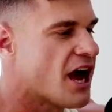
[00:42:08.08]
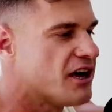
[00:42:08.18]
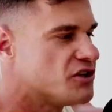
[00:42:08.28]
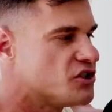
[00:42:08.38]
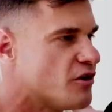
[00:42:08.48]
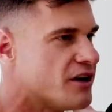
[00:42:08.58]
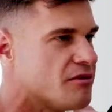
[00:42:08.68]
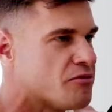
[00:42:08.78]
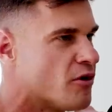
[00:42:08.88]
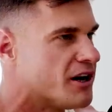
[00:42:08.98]
how did you end
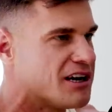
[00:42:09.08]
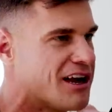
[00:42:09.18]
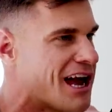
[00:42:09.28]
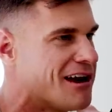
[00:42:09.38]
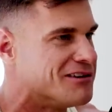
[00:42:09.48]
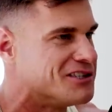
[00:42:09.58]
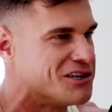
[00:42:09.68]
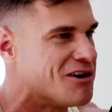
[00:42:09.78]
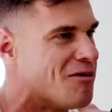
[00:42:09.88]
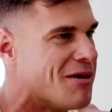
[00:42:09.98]
up quitting? Like, how did you
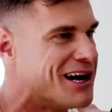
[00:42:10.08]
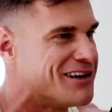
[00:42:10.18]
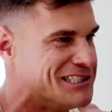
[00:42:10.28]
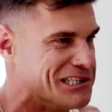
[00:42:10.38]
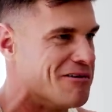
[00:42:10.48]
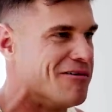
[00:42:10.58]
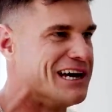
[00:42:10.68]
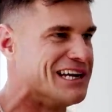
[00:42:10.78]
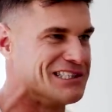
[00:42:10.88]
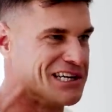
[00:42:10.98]
go there? Did you go
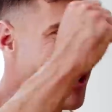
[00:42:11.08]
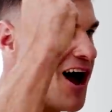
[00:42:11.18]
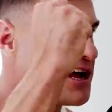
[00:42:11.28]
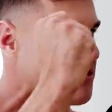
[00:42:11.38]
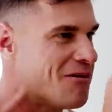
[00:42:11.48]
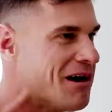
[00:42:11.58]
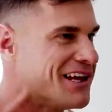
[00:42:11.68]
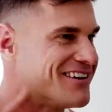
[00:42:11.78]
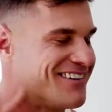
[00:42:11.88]
in? Quit. Well,